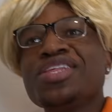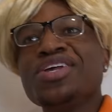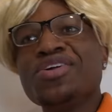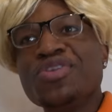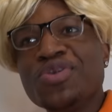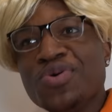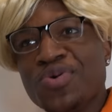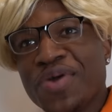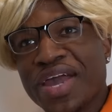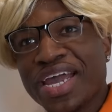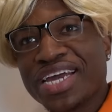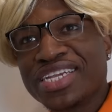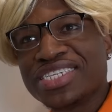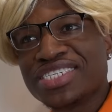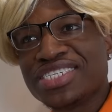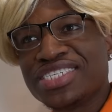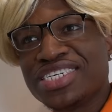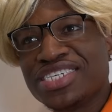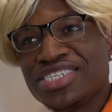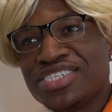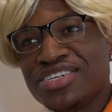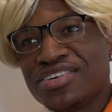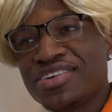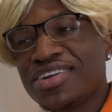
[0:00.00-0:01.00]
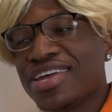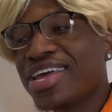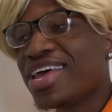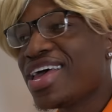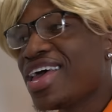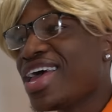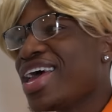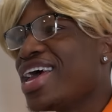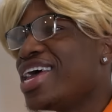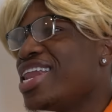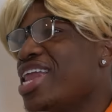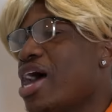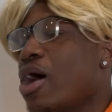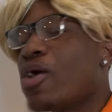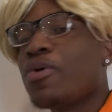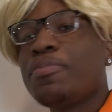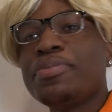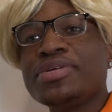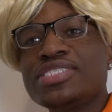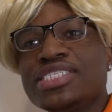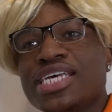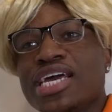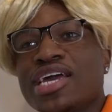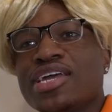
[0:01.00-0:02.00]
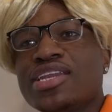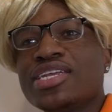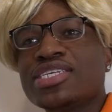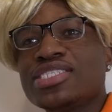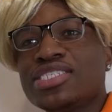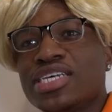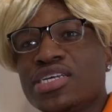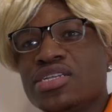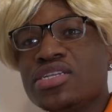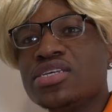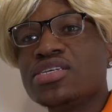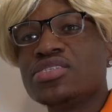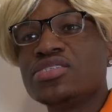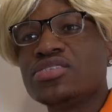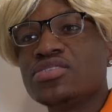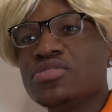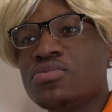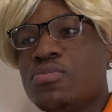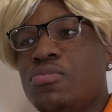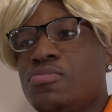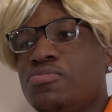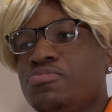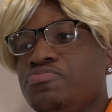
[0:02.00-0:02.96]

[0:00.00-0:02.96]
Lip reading: your new English teacher, and I will be taking attendance.